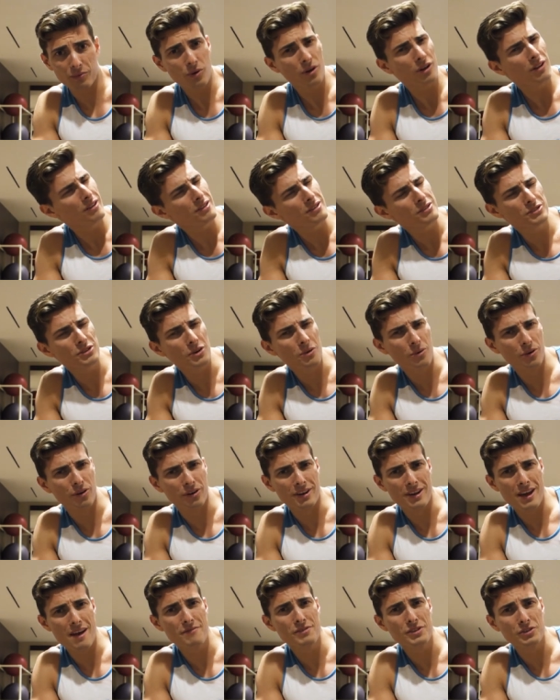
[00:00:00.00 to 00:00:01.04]
Well, don't
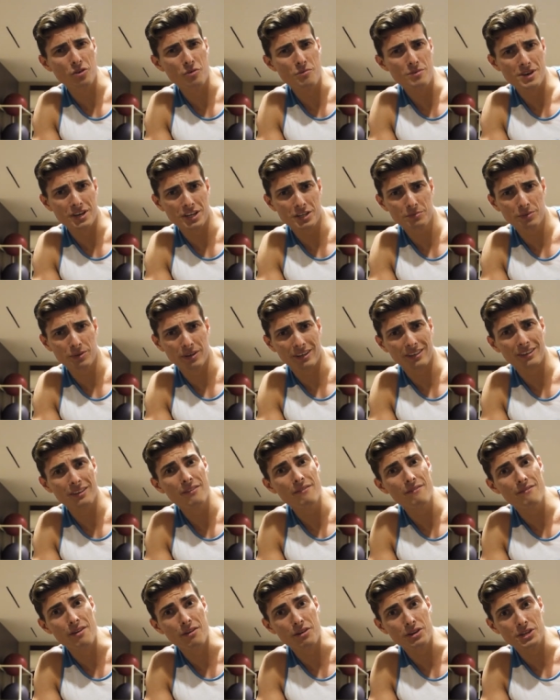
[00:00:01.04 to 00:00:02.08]
worry, everything will be explained
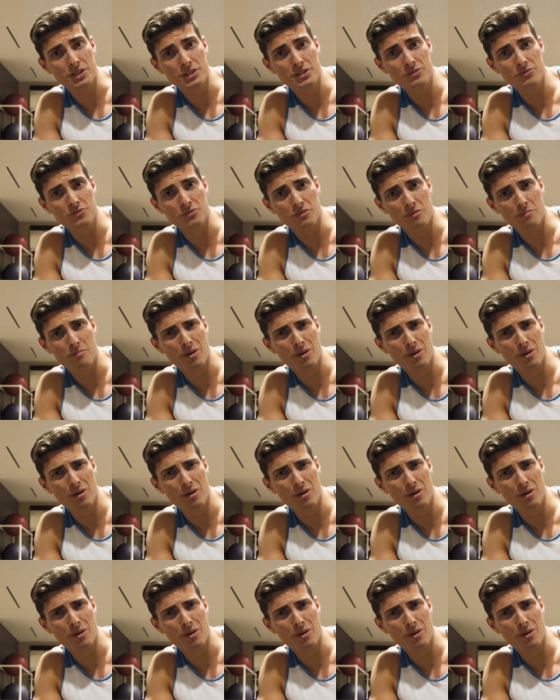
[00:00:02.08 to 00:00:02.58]
very soon.